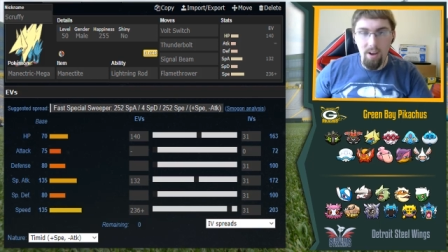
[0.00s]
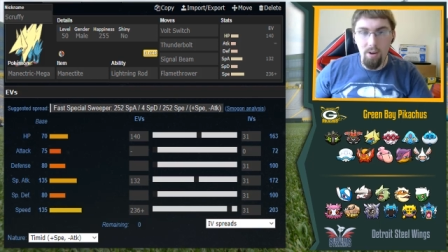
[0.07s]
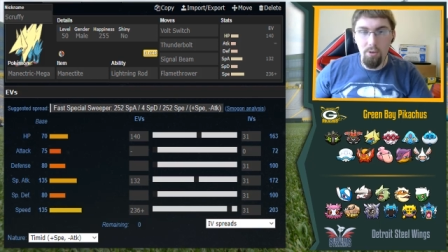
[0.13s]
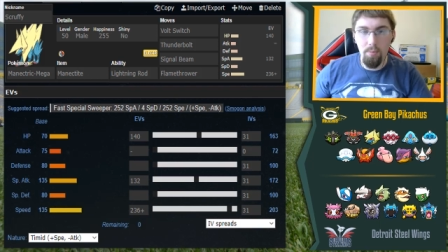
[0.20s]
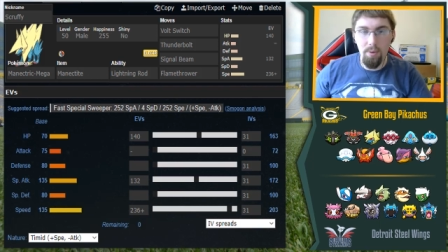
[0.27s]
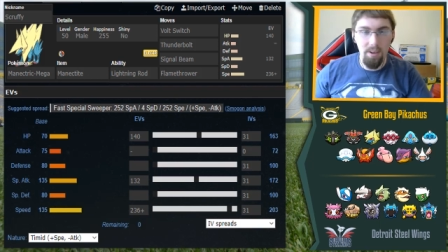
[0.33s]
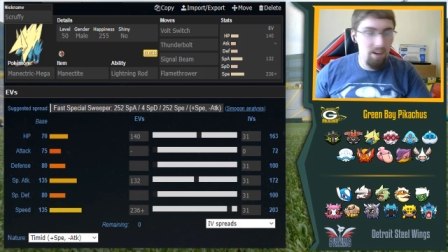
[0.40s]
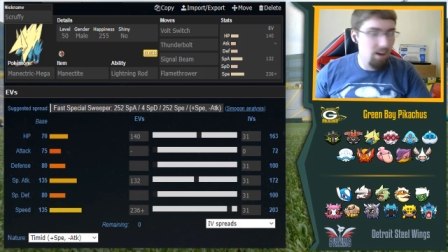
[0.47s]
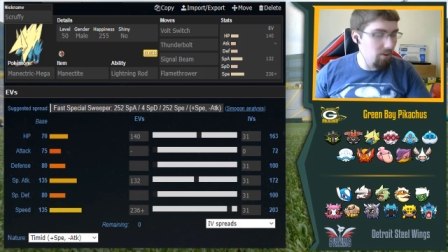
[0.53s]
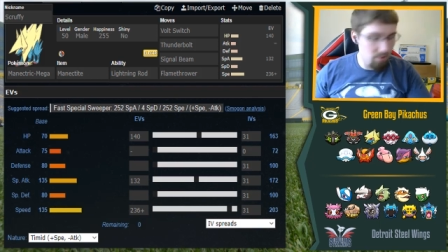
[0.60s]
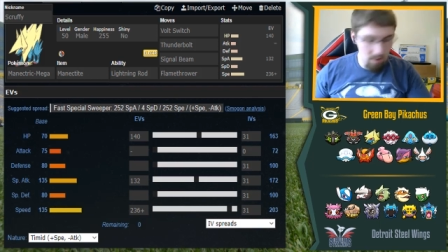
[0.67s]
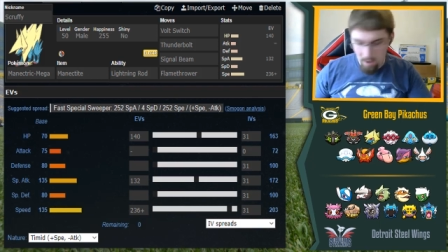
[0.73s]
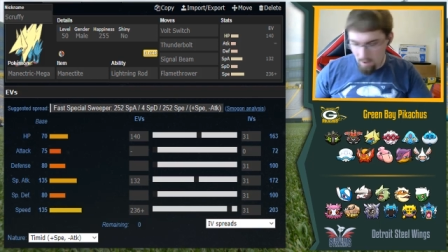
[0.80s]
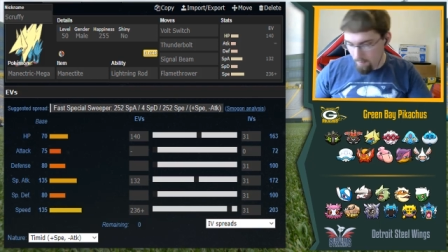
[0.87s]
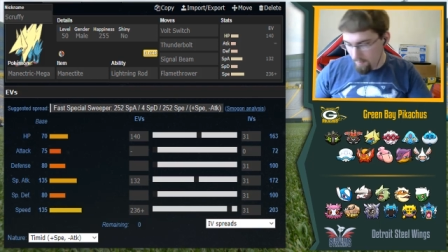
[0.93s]
we outspeed
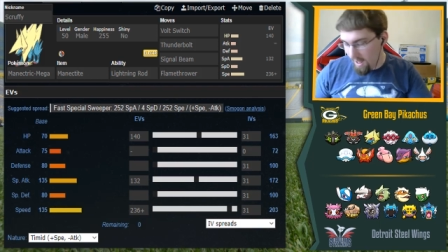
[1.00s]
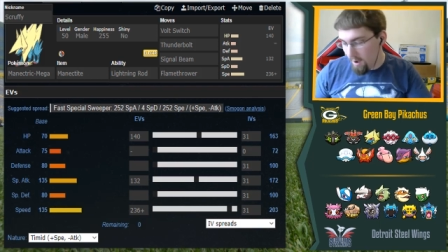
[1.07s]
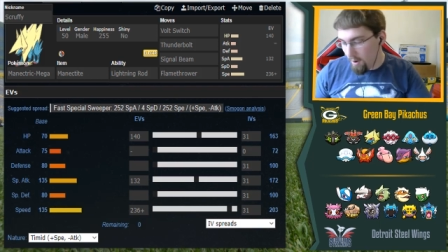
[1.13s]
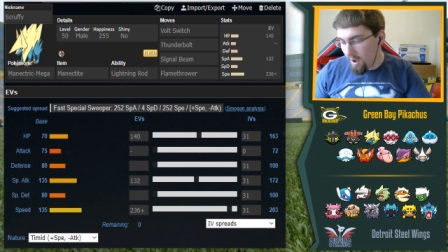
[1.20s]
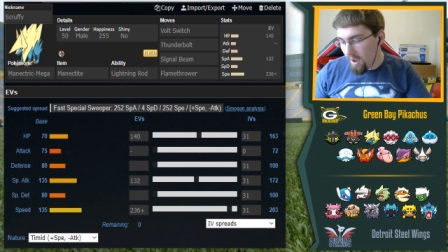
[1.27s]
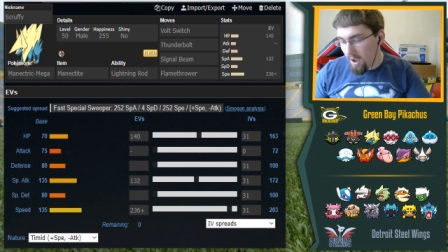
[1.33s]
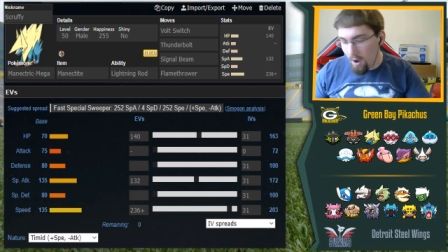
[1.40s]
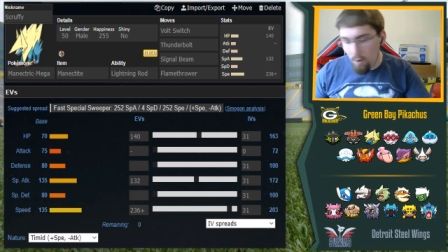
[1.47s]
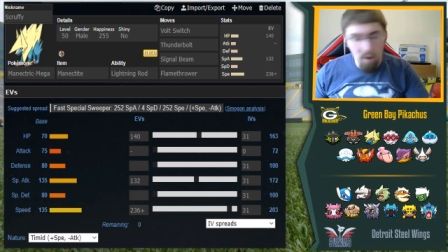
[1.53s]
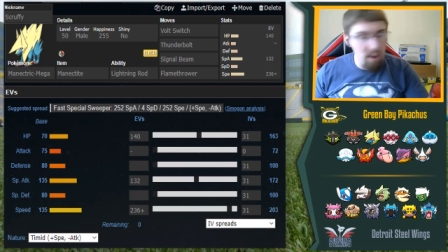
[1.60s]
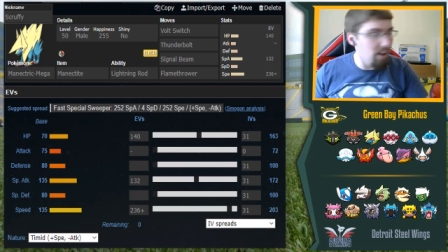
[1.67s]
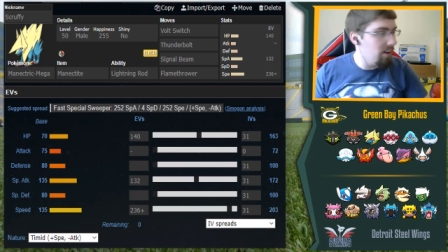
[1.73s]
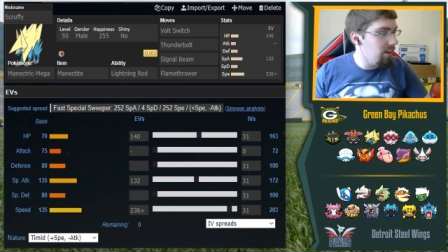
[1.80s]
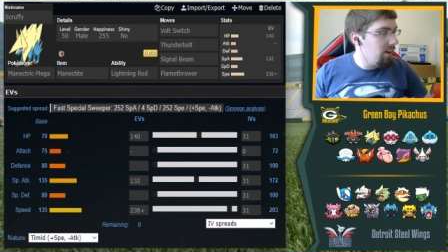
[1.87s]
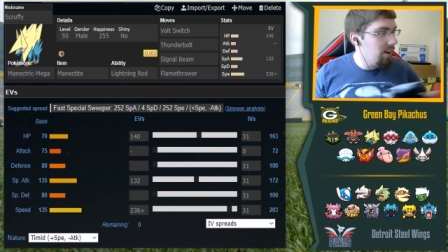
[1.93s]
now. Um, that I,
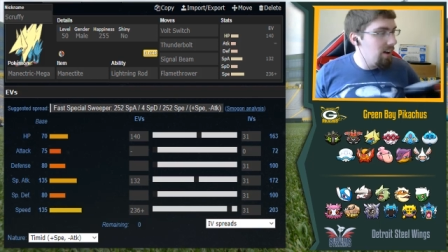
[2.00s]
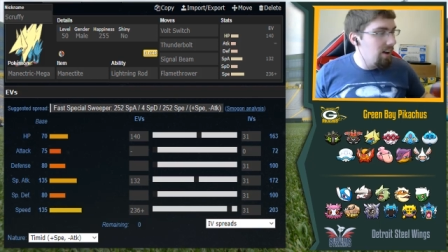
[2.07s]
okay.